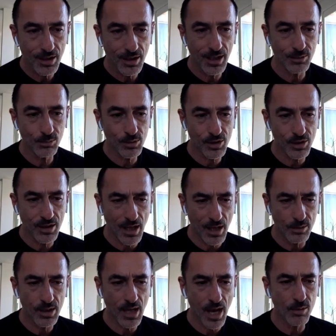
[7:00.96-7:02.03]
it was I,
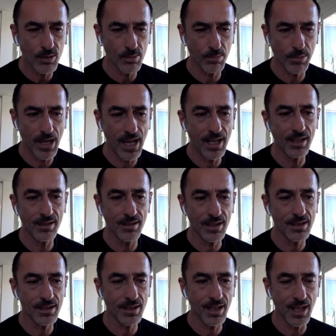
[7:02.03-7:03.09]
w- I was playing
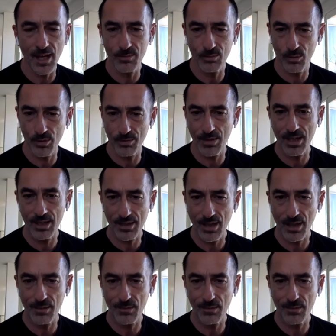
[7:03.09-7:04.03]
this game with myself.